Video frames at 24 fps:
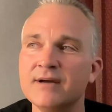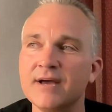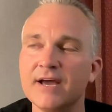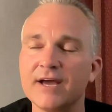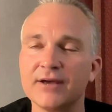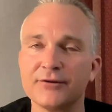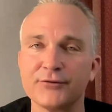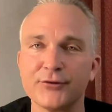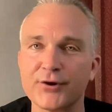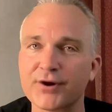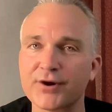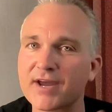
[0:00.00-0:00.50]

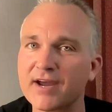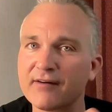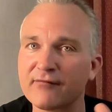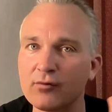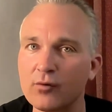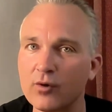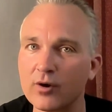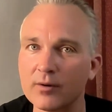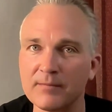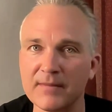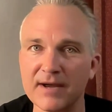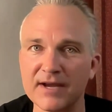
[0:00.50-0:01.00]
And look,
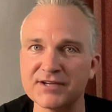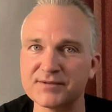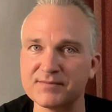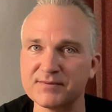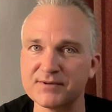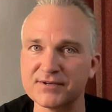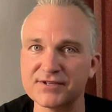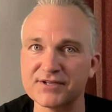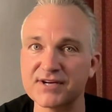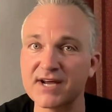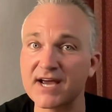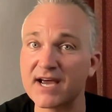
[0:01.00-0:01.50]
everyone makes
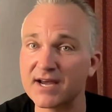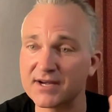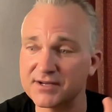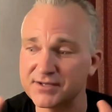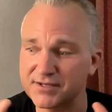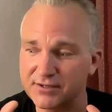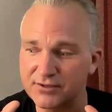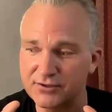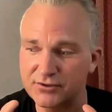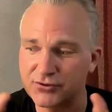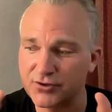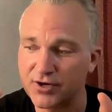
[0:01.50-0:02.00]
mistakes.
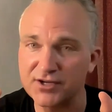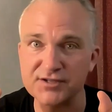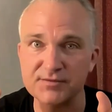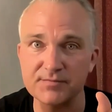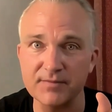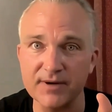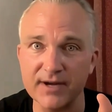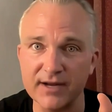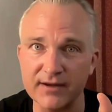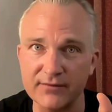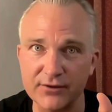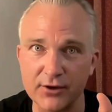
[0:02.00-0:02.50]
And trust
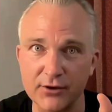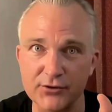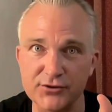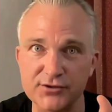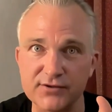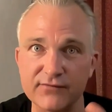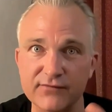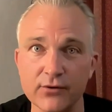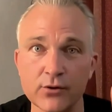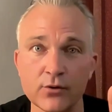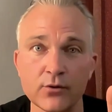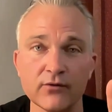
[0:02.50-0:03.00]
me, those
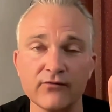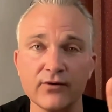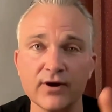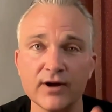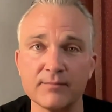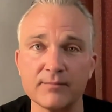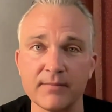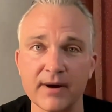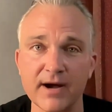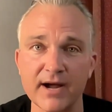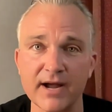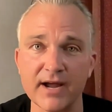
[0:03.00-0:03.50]
of you who have
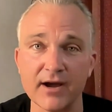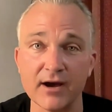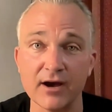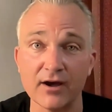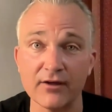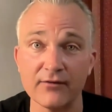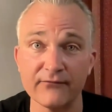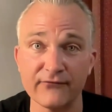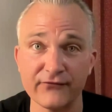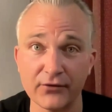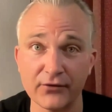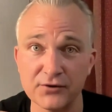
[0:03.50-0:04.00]
read
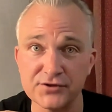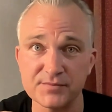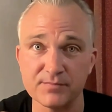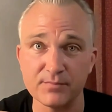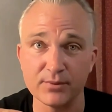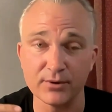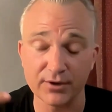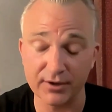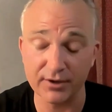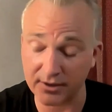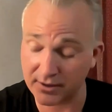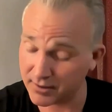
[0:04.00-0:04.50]
my first
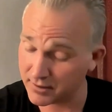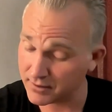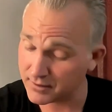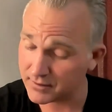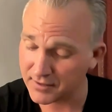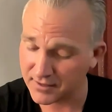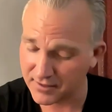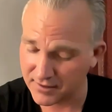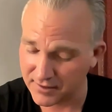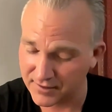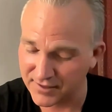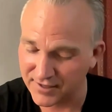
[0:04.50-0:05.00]
book,
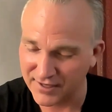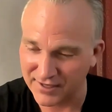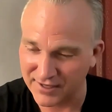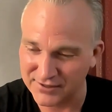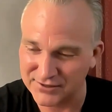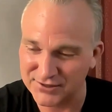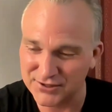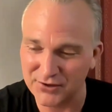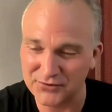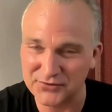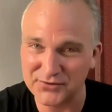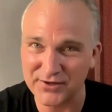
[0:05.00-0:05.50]
I
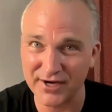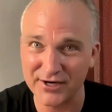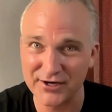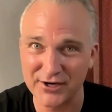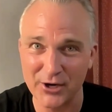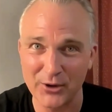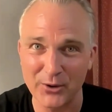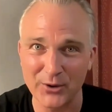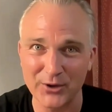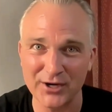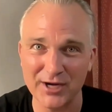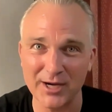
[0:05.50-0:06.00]
know, I
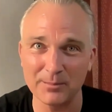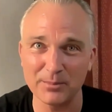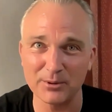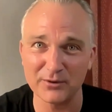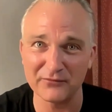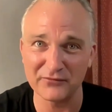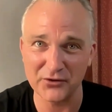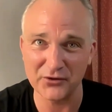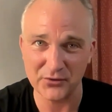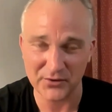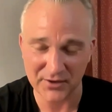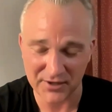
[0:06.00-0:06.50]
know a couple
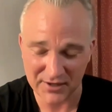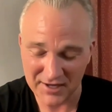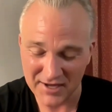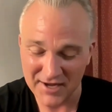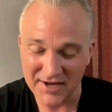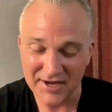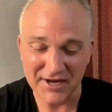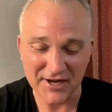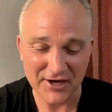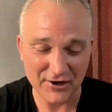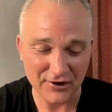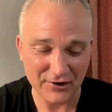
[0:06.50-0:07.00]
of you
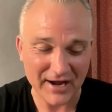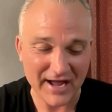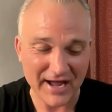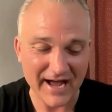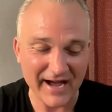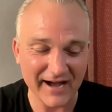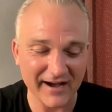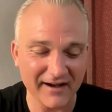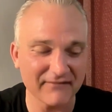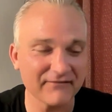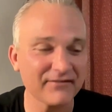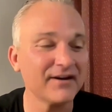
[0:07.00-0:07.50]
here
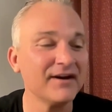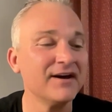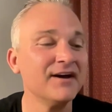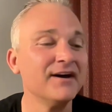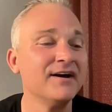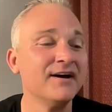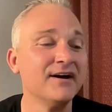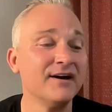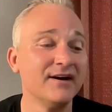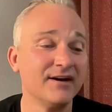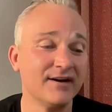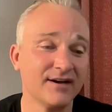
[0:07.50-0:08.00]
have,
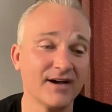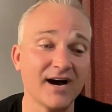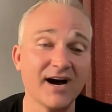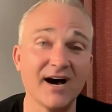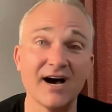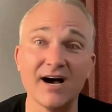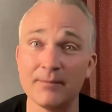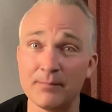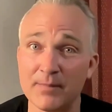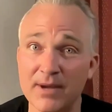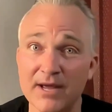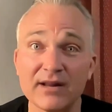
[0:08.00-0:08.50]

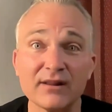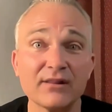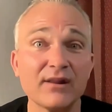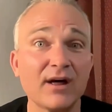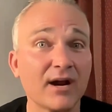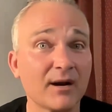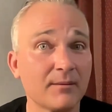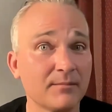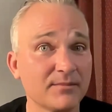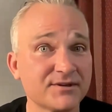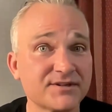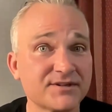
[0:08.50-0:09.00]
I made a lot
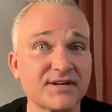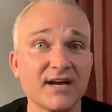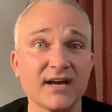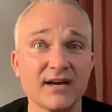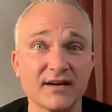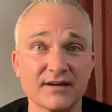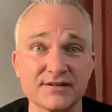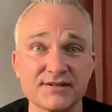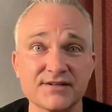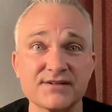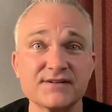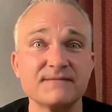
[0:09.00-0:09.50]
of
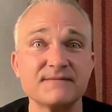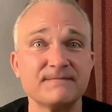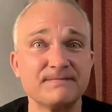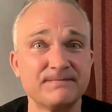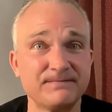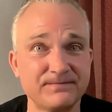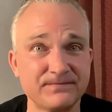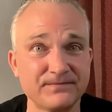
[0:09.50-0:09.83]
mistakes.